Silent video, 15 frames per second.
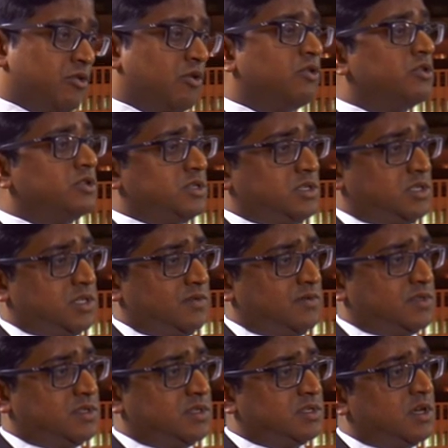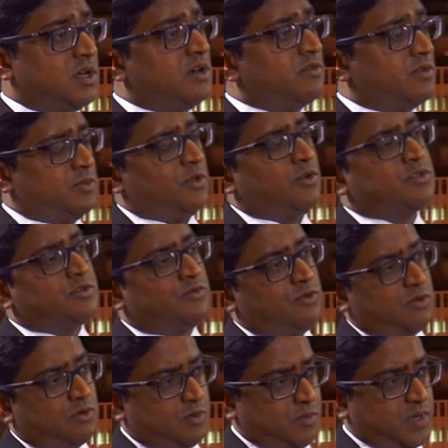goods and services from those of
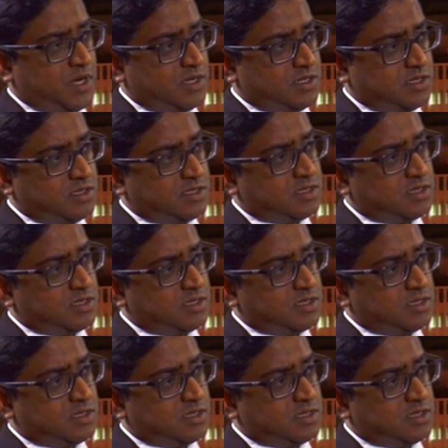your competitors.